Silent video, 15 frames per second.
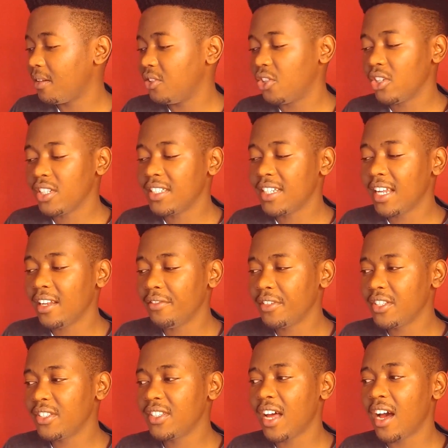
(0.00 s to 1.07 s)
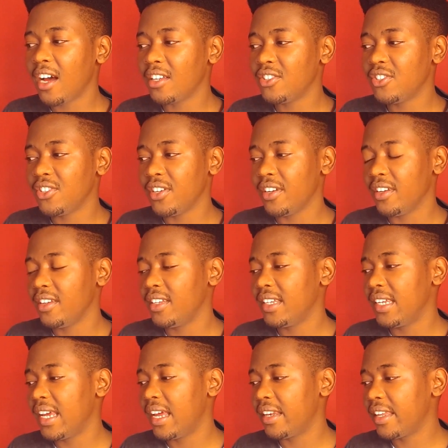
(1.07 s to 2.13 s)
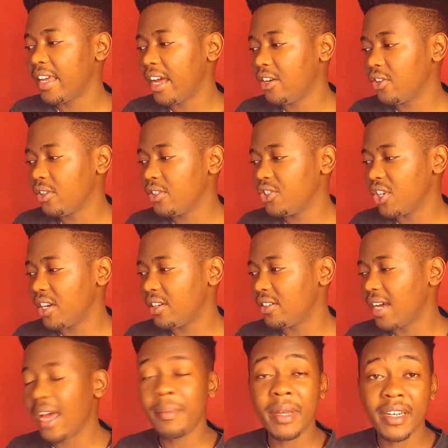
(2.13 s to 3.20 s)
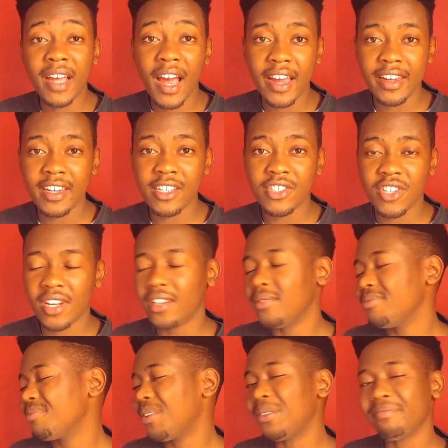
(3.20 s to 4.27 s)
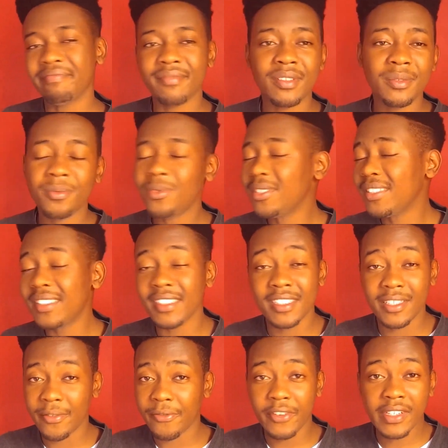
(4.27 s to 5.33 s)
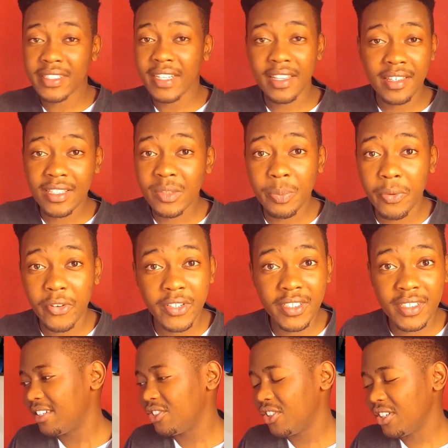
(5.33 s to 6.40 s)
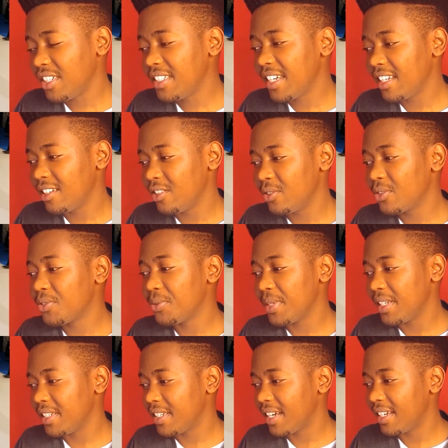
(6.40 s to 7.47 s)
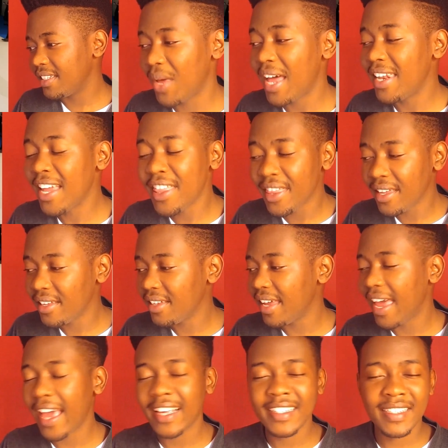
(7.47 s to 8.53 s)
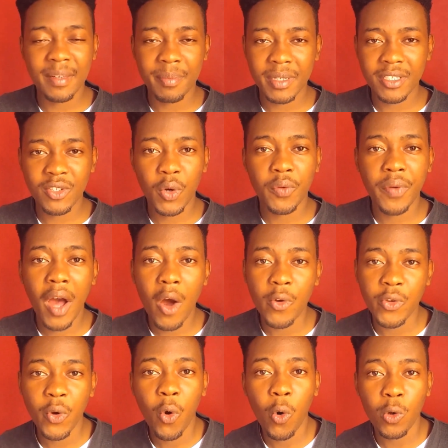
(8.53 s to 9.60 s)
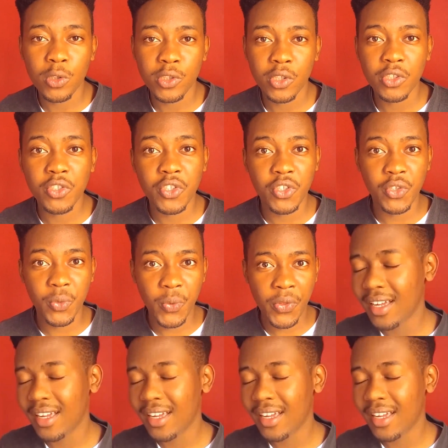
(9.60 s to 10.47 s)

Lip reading: Donatella Versace and Kendall Jenner. I mean Kylie Jenner. What's the difference at this point? Donatella looks really nice. Another exhibit of how you hold on to youth,